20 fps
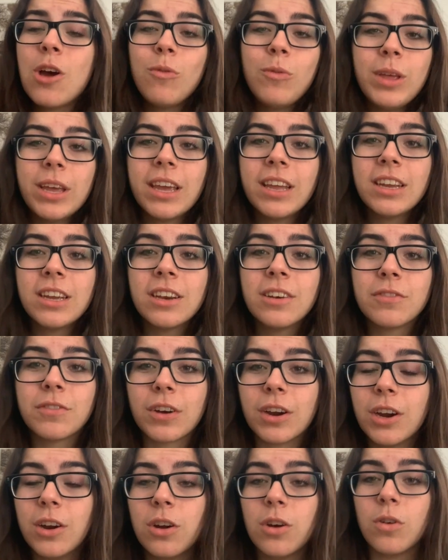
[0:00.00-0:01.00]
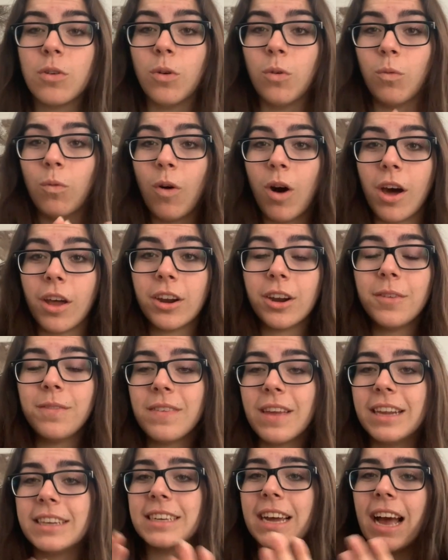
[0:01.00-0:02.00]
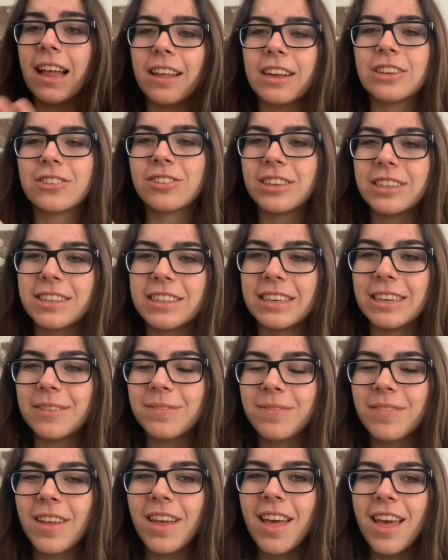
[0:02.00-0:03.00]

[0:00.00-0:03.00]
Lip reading: we can convert water into electricity.